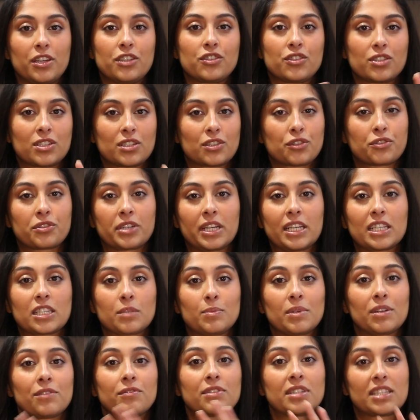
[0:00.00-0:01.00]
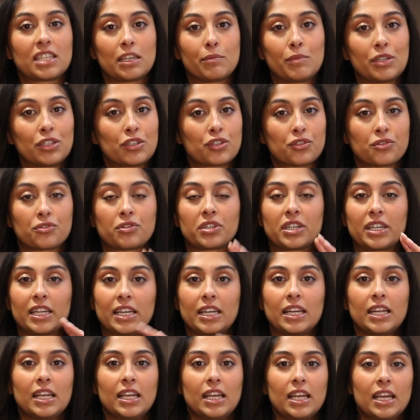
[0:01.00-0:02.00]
It just creates a bit of symmetry.